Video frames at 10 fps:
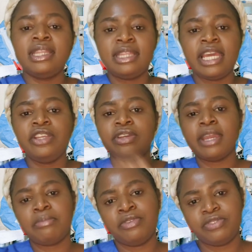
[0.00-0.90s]
then you
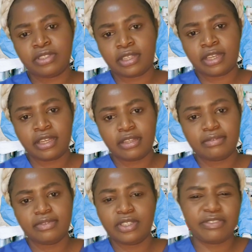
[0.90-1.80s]
get moved to the
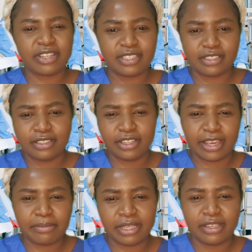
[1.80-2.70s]
university. You
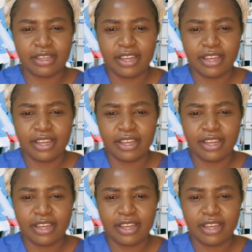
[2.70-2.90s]
get me?